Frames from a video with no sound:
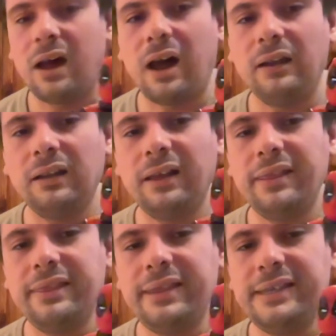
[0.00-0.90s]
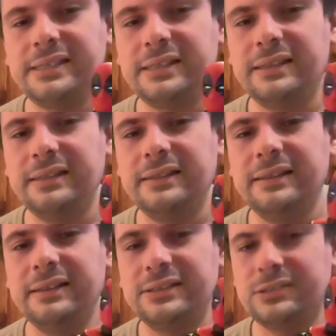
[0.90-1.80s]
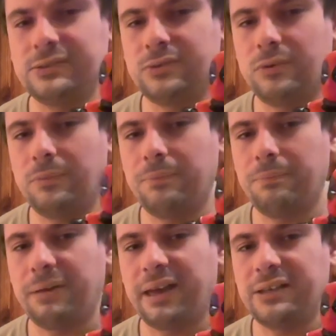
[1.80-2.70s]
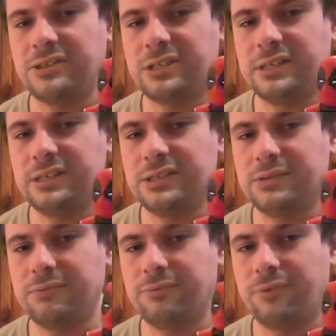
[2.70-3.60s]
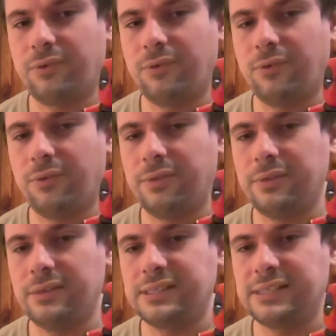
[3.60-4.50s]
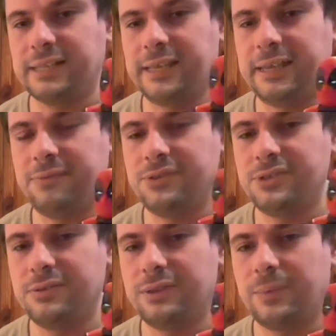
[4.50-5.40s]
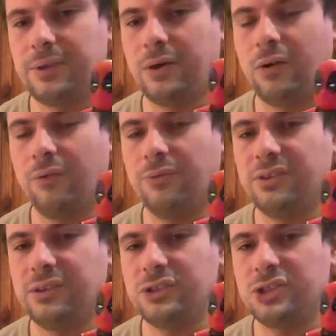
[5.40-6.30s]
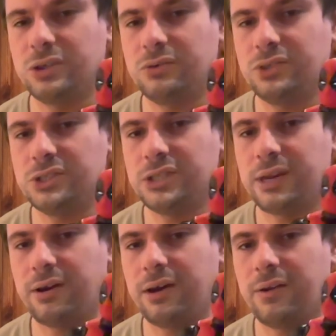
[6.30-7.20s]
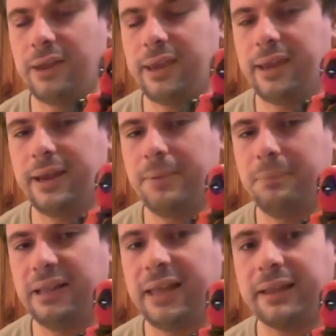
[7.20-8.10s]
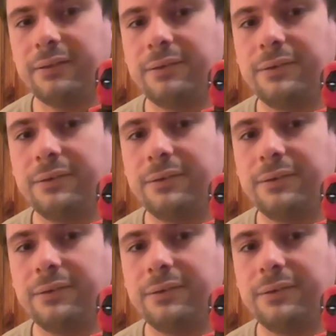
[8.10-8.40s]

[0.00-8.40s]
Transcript: I like these little patches for the sleeves that we get onto the shoulders. They are in black.